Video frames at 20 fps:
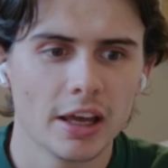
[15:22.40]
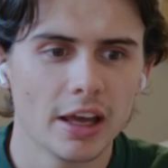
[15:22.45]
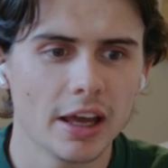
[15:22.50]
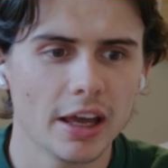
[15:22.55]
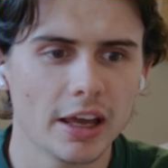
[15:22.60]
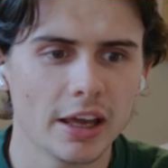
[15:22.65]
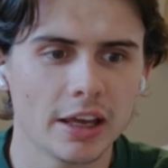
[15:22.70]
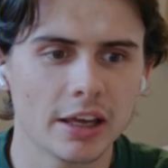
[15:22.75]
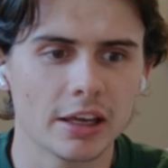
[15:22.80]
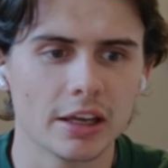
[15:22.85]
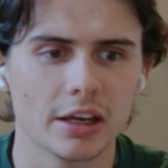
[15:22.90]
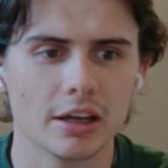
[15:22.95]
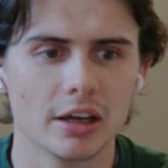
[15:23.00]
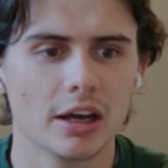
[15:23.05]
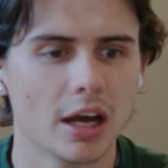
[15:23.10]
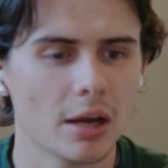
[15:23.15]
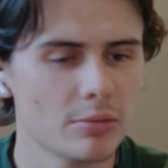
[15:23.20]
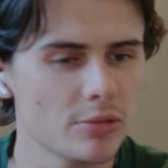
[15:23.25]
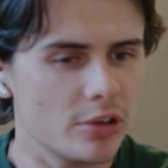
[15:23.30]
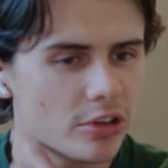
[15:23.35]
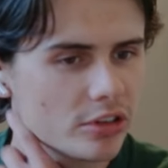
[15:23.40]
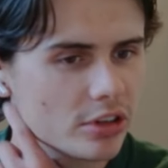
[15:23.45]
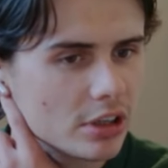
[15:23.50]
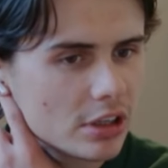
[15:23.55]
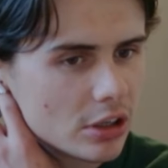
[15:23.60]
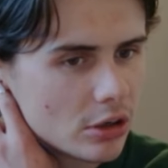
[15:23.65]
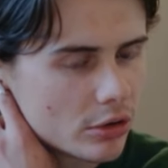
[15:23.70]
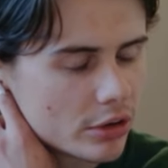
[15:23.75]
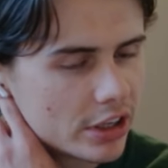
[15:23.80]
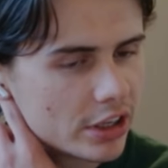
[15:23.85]
hey, I'm just a
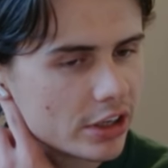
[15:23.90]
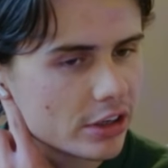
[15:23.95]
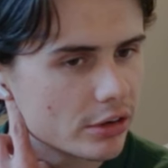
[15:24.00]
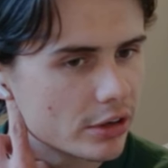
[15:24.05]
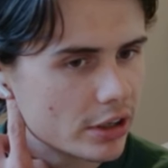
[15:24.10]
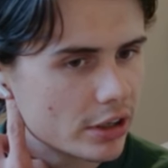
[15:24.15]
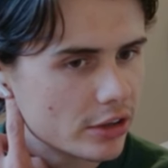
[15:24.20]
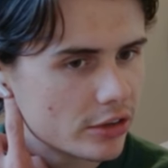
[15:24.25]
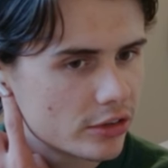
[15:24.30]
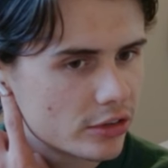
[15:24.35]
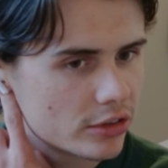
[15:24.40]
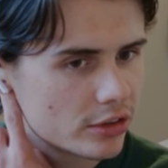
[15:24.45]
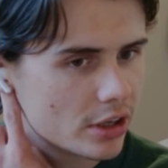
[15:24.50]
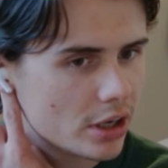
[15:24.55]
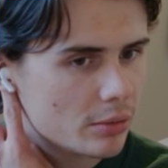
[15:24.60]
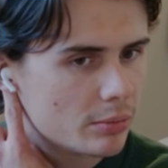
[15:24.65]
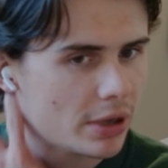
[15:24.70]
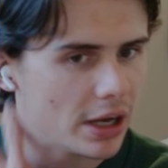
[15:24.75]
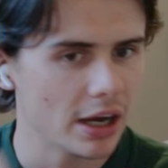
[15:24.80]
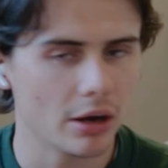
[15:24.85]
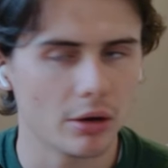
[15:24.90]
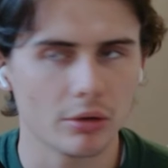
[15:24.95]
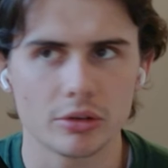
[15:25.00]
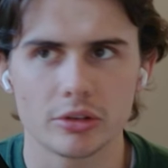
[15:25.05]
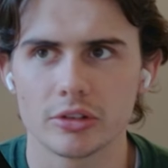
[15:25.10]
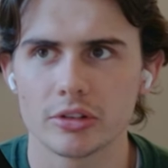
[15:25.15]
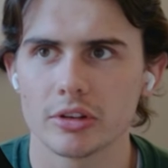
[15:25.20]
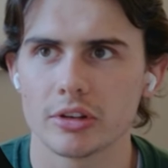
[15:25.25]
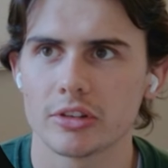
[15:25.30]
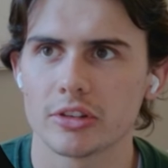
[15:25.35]
little curious
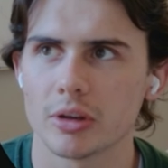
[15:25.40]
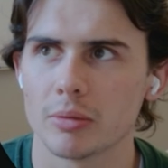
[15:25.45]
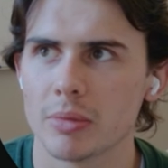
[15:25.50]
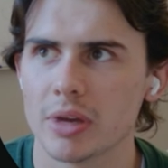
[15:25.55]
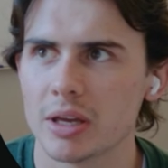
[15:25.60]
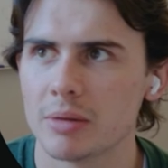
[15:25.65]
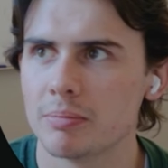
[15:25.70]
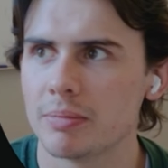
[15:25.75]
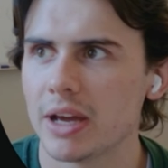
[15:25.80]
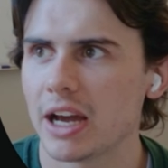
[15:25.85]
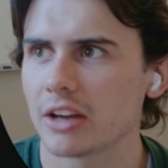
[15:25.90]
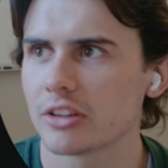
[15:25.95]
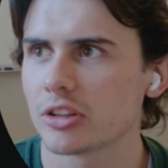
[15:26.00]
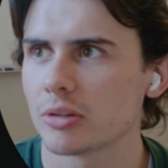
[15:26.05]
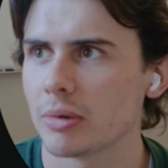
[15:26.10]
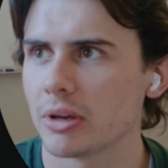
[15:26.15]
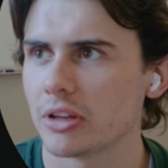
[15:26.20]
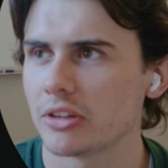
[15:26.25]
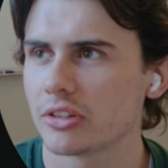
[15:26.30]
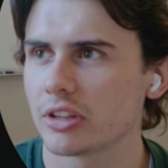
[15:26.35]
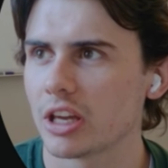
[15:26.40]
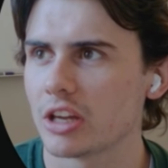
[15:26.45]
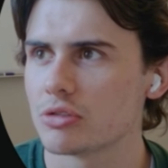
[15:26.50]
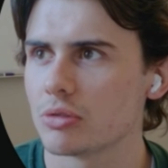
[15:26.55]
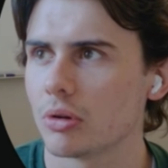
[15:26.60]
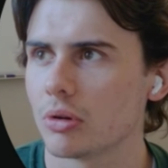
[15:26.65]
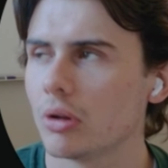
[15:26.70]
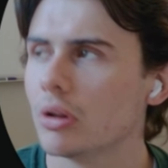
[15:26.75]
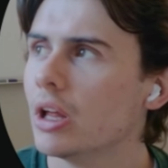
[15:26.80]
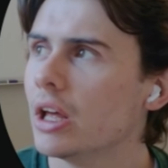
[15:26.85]
about some impacts on my
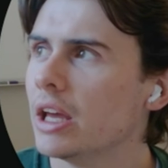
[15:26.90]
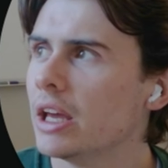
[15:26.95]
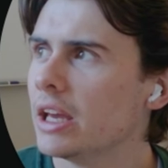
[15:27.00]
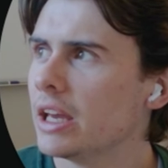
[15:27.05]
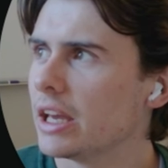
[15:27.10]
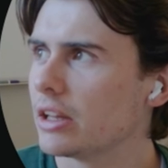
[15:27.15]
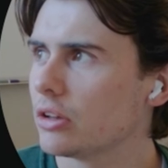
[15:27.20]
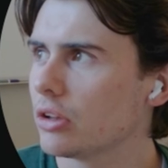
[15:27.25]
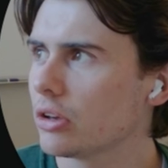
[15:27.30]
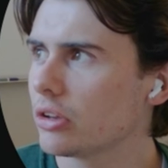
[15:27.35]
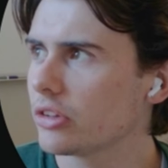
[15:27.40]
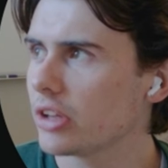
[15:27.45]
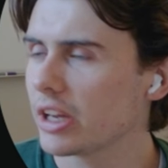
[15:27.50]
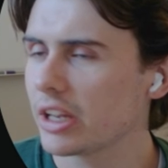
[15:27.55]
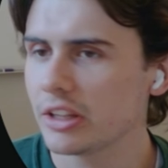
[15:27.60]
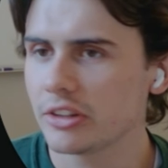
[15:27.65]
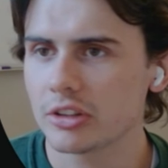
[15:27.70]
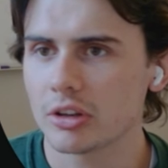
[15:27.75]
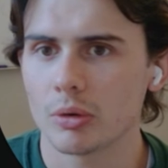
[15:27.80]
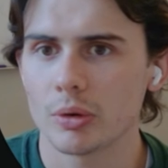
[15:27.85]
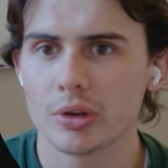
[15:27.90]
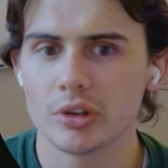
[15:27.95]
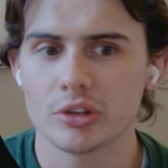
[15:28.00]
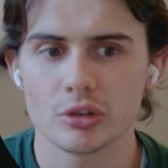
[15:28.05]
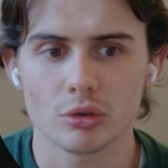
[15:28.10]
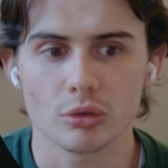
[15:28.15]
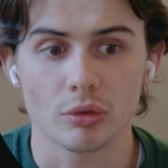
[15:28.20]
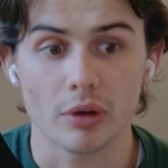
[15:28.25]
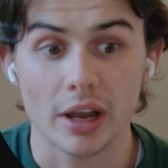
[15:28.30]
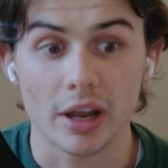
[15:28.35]
schedule. It looks like it's going
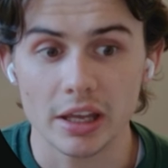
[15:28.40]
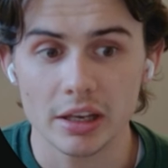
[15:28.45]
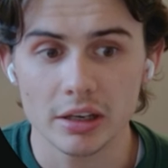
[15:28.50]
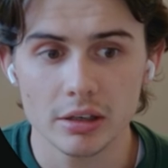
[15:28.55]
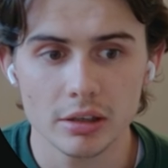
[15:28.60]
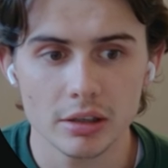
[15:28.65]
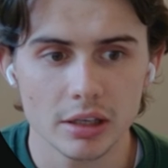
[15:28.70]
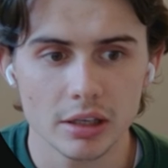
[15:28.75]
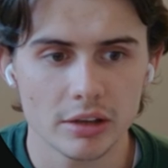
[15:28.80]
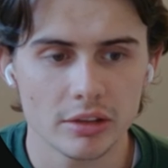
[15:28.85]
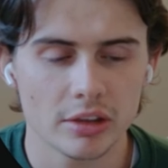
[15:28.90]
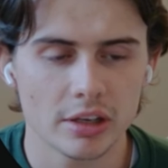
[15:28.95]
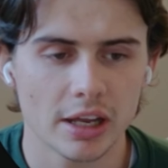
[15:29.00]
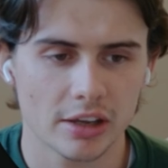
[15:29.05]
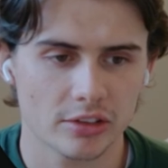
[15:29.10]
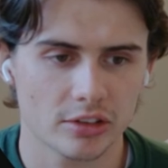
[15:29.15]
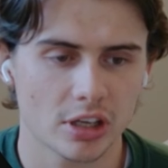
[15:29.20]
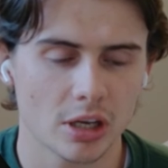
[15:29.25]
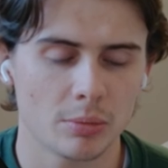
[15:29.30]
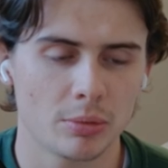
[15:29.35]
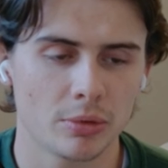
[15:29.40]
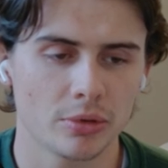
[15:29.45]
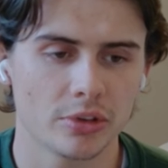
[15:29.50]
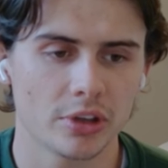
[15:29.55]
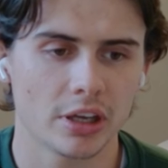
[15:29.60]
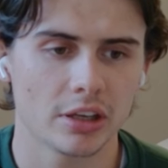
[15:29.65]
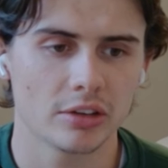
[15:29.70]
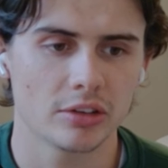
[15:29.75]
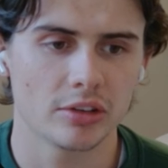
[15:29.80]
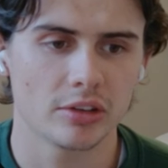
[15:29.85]
to rain in the next couple
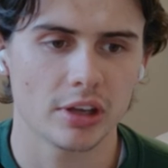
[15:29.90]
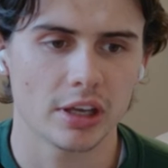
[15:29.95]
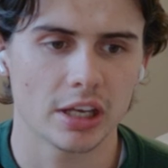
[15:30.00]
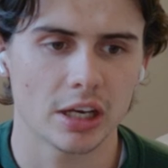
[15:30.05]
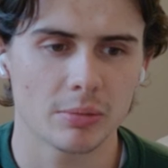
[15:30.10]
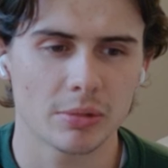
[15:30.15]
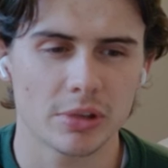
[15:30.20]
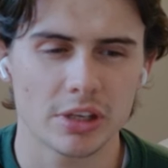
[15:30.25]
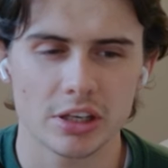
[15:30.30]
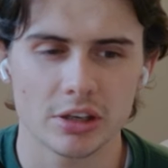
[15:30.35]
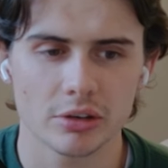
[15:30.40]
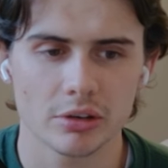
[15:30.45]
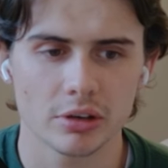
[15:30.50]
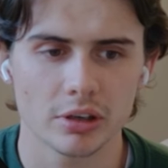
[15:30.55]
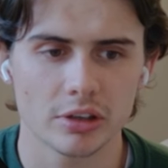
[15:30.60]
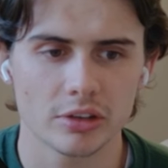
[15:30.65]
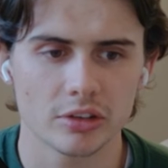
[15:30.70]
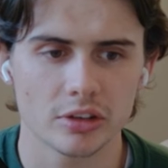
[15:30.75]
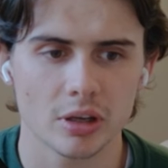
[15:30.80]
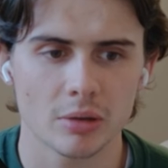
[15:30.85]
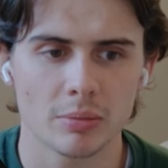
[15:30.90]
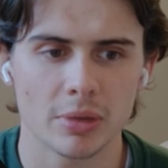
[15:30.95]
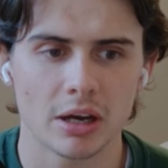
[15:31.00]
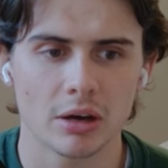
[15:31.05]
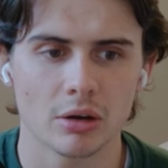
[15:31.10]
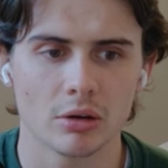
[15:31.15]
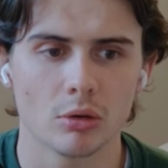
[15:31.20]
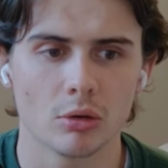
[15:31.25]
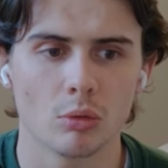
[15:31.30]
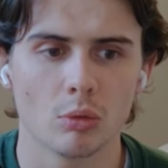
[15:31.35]
days, and I'm curious
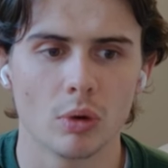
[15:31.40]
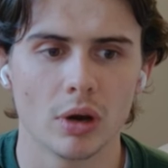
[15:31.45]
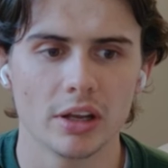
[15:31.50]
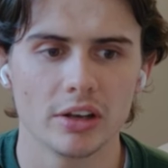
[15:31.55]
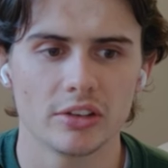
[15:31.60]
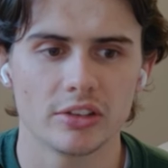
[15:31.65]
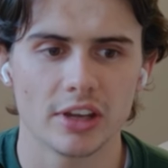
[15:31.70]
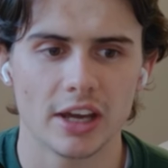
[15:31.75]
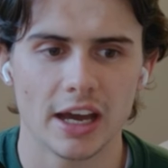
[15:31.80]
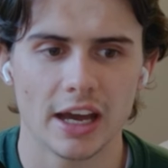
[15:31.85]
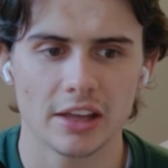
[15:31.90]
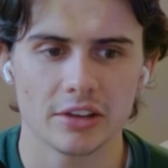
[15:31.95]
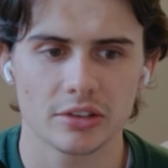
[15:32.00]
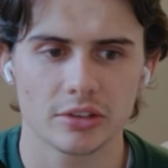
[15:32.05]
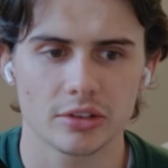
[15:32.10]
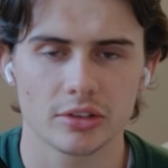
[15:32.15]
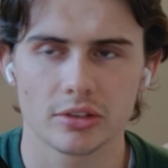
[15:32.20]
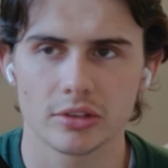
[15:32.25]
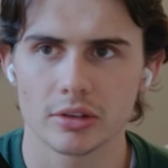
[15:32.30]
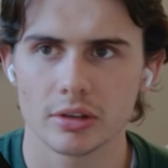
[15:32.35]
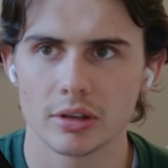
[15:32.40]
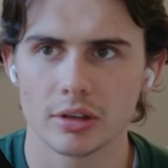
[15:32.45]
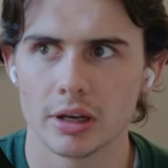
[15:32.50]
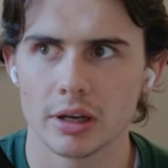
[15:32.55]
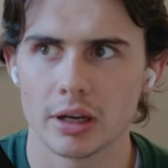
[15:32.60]
about what tasks